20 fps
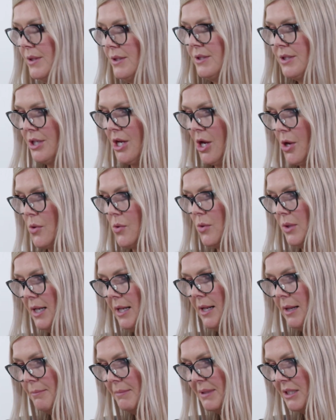So
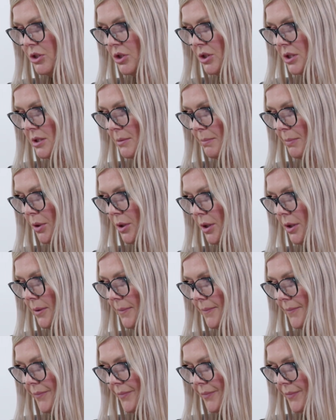let me just put
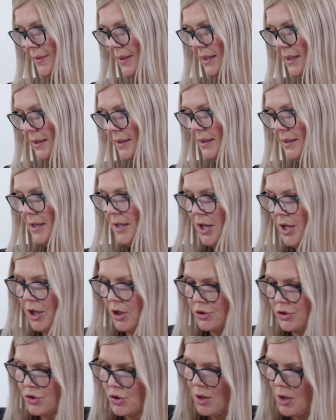
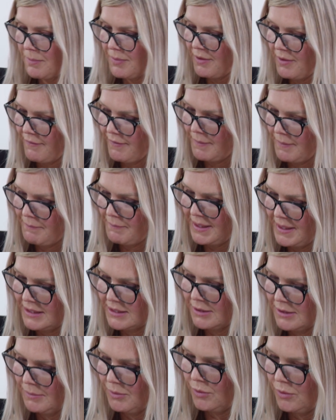a drop of
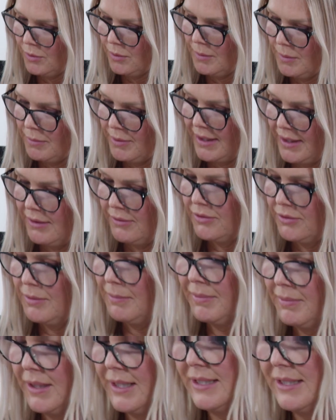Unbeatable Brown
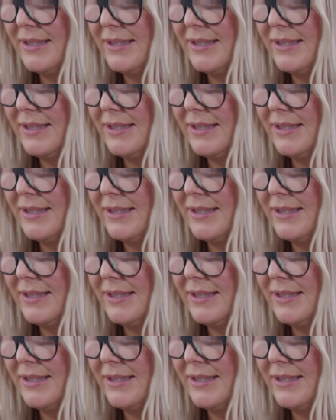by